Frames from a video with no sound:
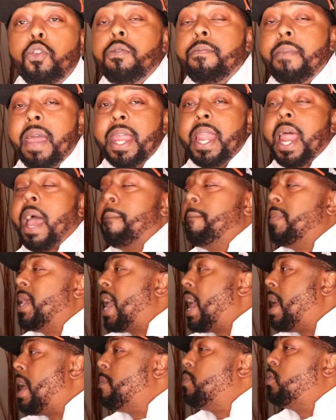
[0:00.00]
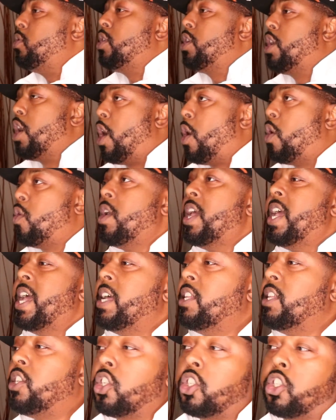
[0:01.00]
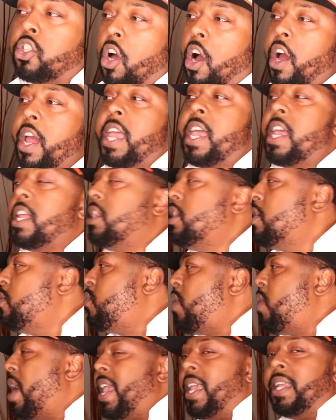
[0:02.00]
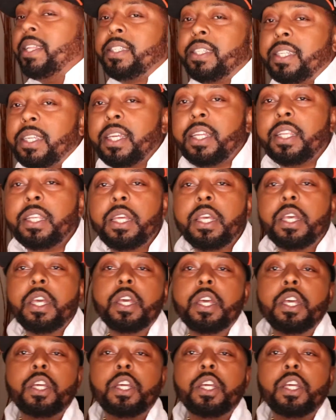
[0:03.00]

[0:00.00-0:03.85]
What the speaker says: You may not be able to go and just start hitting the weights and,